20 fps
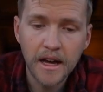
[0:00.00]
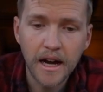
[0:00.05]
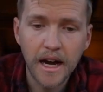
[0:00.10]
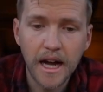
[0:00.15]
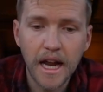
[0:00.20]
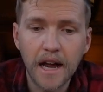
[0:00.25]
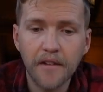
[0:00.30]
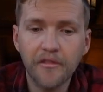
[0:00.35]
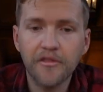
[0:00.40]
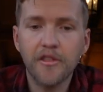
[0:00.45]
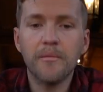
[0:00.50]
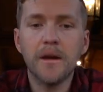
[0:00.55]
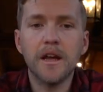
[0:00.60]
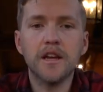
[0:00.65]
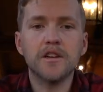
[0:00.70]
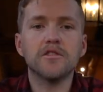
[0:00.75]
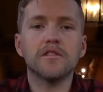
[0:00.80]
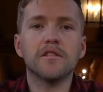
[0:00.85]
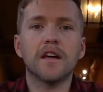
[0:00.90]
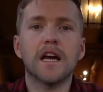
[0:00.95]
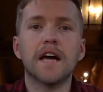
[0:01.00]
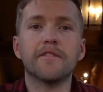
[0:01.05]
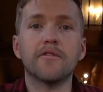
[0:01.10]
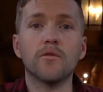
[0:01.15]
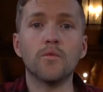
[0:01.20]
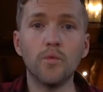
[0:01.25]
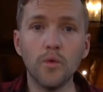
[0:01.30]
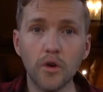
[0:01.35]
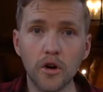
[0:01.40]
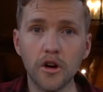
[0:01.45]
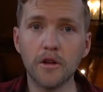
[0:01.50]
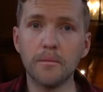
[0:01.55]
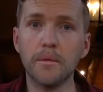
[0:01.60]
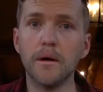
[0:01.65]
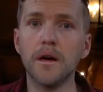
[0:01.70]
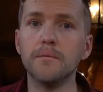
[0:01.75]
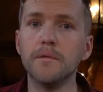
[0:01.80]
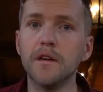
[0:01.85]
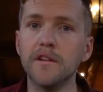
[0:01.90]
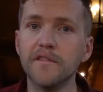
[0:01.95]
I have to make sure that I have a work
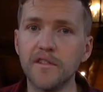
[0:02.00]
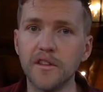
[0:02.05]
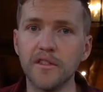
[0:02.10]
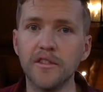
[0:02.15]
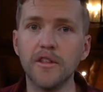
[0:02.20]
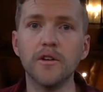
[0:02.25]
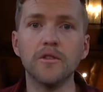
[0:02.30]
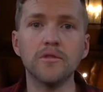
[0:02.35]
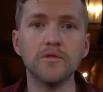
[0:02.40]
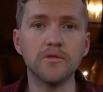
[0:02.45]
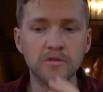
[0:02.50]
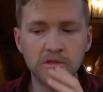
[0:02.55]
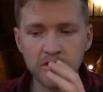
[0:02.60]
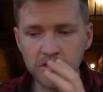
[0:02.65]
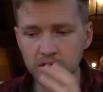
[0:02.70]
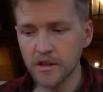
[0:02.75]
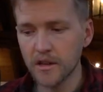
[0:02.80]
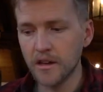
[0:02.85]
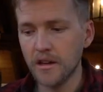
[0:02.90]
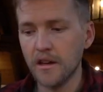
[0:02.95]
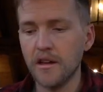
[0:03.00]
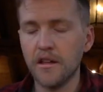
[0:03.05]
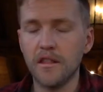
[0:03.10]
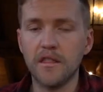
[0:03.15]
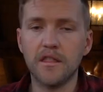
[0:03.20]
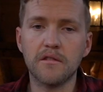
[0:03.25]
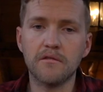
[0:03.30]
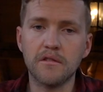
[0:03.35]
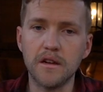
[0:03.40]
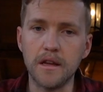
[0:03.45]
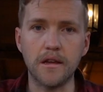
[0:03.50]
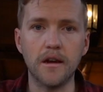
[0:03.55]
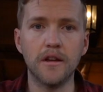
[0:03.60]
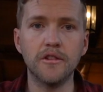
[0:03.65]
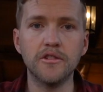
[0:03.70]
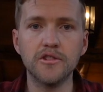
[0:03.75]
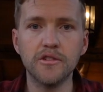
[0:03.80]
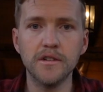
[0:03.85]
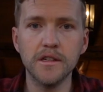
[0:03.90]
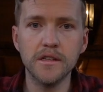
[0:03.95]
permit for those 3
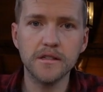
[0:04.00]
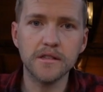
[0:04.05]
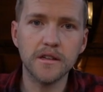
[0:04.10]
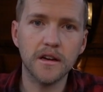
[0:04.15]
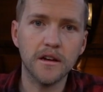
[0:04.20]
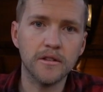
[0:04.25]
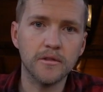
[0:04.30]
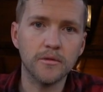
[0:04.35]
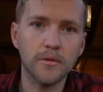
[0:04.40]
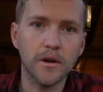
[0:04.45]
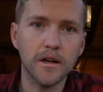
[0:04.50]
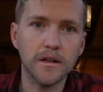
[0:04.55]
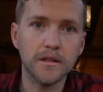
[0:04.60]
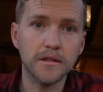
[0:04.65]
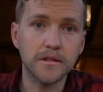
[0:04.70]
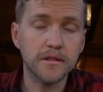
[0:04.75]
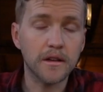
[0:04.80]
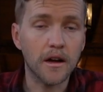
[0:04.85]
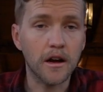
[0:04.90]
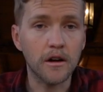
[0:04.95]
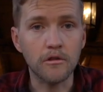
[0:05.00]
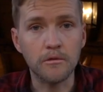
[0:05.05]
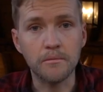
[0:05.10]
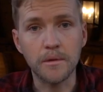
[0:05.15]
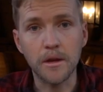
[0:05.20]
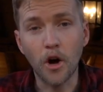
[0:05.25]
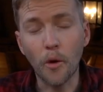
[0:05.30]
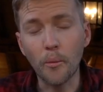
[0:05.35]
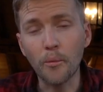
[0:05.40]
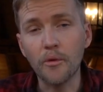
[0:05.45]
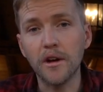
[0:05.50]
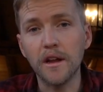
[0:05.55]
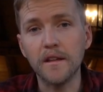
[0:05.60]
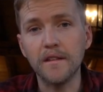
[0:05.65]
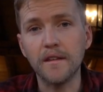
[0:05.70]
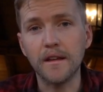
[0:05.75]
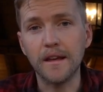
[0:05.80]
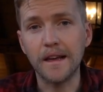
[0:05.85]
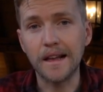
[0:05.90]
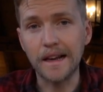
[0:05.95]
countries, otherwise I would be
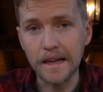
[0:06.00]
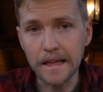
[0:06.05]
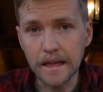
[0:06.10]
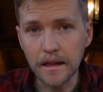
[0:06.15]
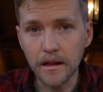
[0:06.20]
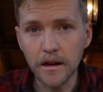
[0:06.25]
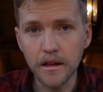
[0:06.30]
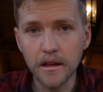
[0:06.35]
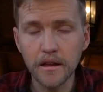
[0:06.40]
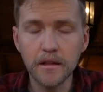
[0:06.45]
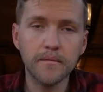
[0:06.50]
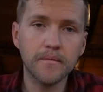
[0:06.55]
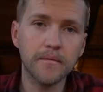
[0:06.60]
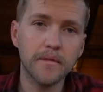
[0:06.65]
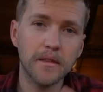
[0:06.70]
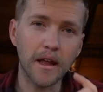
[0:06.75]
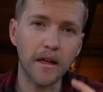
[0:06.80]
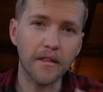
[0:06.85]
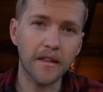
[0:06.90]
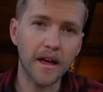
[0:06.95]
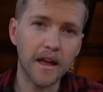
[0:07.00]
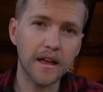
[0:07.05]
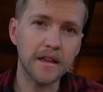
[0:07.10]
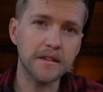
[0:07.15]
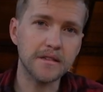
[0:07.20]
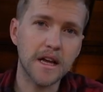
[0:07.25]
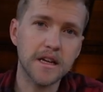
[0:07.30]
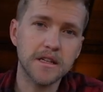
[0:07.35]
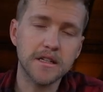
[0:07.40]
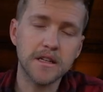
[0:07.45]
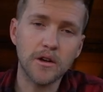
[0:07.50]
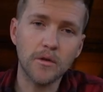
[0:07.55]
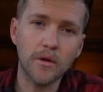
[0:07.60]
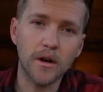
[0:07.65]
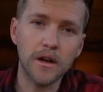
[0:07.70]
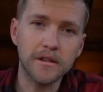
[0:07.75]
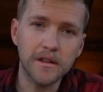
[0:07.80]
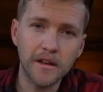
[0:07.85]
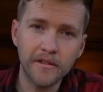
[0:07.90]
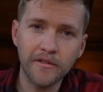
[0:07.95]
operating illegally. Now that is actually
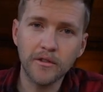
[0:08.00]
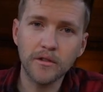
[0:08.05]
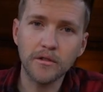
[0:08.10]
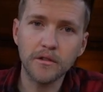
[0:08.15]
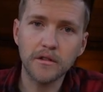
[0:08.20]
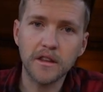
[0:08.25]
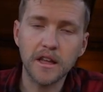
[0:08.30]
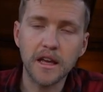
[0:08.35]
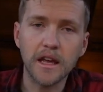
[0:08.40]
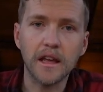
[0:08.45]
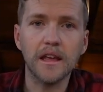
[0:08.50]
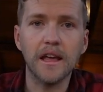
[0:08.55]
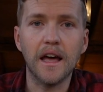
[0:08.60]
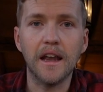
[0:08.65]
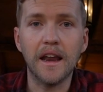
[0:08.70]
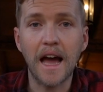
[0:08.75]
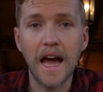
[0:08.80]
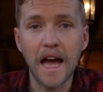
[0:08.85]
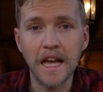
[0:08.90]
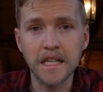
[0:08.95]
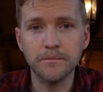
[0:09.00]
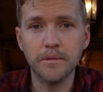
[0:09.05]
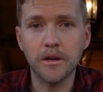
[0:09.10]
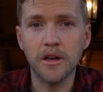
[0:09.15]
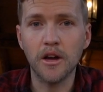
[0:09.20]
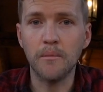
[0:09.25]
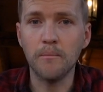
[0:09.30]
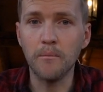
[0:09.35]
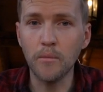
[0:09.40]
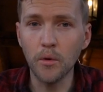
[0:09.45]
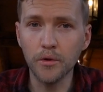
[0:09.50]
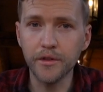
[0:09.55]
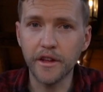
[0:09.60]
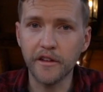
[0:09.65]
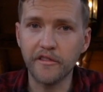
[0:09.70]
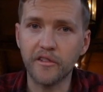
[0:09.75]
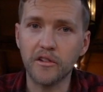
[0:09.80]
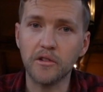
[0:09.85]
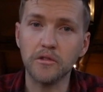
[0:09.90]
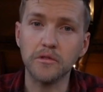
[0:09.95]
quite a difficult thing, and it has become more
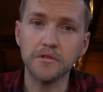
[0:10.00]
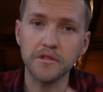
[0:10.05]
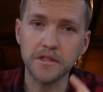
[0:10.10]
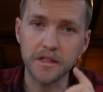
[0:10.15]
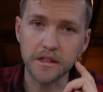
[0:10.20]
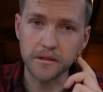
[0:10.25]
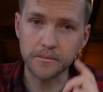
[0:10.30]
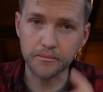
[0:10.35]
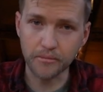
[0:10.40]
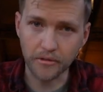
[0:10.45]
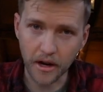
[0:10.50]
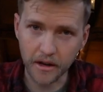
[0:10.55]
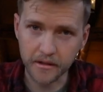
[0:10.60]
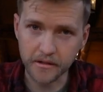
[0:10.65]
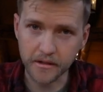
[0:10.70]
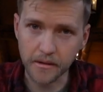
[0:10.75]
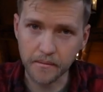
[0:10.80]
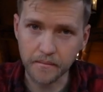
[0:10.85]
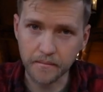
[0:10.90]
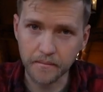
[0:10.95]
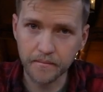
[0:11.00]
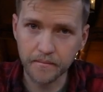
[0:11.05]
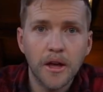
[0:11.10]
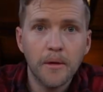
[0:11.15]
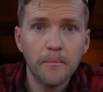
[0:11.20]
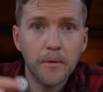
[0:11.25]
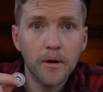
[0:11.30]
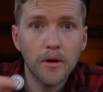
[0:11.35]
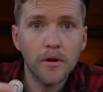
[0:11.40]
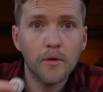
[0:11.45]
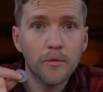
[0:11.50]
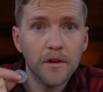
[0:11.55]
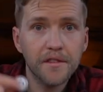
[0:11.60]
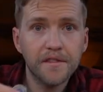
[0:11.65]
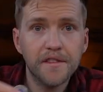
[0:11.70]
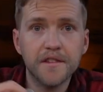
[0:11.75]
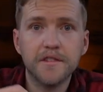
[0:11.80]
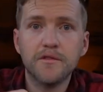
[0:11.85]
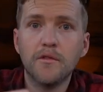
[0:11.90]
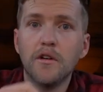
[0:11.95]
difficult since Brexit. But with
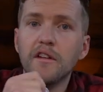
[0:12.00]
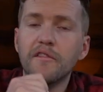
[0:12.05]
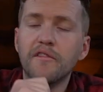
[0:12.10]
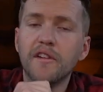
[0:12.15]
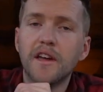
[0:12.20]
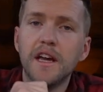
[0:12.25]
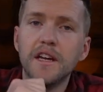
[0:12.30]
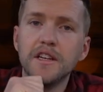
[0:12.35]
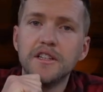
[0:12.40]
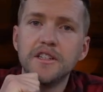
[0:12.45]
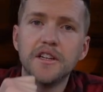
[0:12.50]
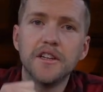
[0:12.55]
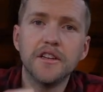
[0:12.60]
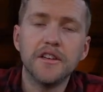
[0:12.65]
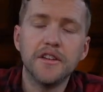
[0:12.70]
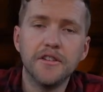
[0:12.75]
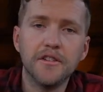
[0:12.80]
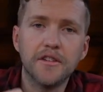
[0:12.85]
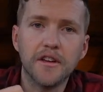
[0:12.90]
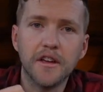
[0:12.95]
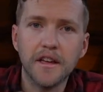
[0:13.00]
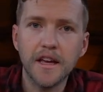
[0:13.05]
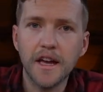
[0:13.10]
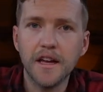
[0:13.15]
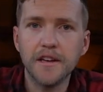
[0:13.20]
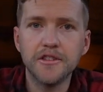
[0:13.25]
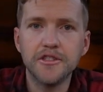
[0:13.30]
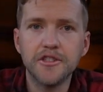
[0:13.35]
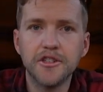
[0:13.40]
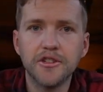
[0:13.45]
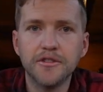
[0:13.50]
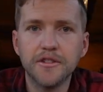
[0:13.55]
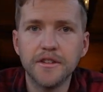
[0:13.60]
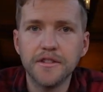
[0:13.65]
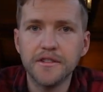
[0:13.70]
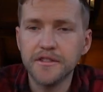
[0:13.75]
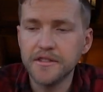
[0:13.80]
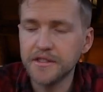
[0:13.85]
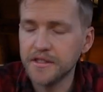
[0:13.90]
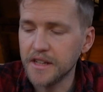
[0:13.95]
this qualification, you can get
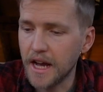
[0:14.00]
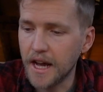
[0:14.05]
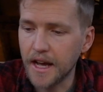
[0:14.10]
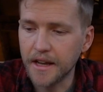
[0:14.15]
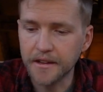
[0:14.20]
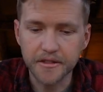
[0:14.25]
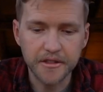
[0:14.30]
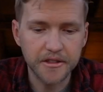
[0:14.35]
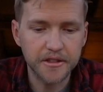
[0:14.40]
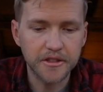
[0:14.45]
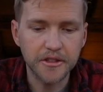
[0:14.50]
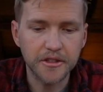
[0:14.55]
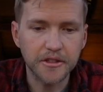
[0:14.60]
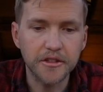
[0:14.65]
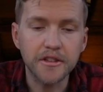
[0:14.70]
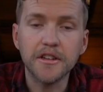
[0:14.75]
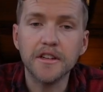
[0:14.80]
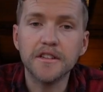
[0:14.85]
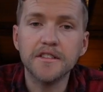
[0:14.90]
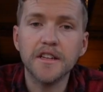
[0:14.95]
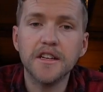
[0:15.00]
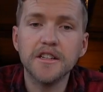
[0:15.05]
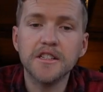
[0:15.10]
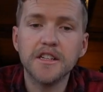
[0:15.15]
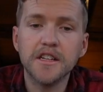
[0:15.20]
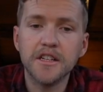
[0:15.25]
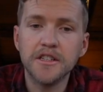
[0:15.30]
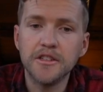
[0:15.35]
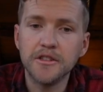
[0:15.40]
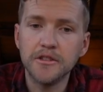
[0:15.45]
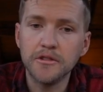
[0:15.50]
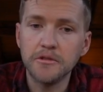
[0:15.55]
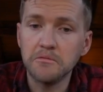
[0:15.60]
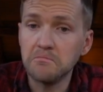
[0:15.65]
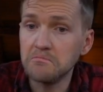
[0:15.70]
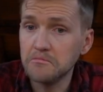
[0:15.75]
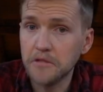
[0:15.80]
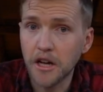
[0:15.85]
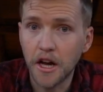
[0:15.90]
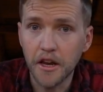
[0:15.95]
insurance and you can essentially do
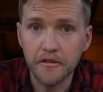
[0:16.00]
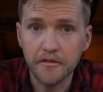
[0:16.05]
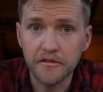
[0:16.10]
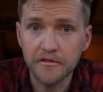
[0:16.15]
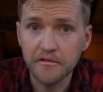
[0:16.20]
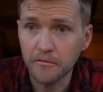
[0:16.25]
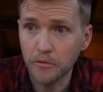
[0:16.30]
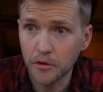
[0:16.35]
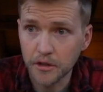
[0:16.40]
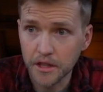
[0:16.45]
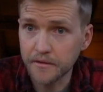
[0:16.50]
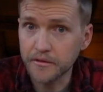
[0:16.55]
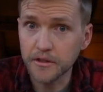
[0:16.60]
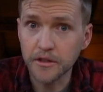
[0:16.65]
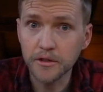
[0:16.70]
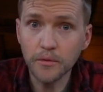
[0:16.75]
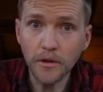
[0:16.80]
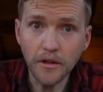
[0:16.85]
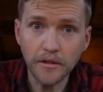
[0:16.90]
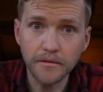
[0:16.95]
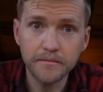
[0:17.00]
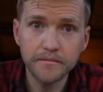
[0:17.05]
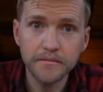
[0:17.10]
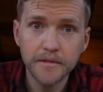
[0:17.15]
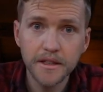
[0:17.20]
kind of whatever you want.